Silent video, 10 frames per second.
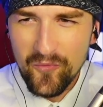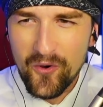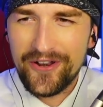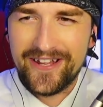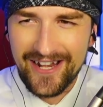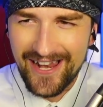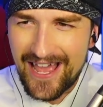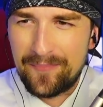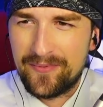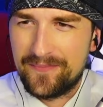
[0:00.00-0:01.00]
What a
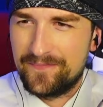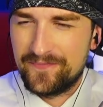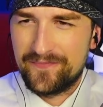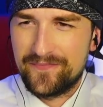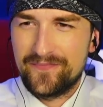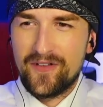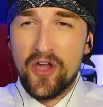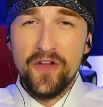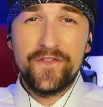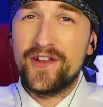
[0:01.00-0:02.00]

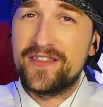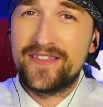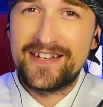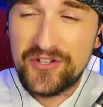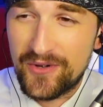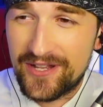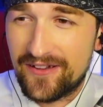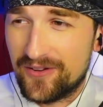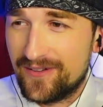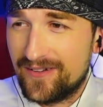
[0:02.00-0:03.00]
collab. Hopefully they do
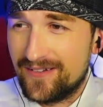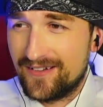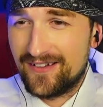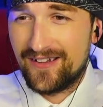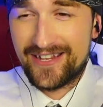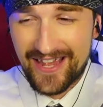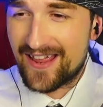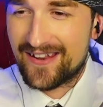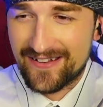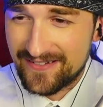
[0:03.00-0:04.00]
it
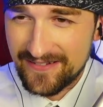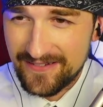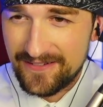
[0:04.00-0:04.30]
again.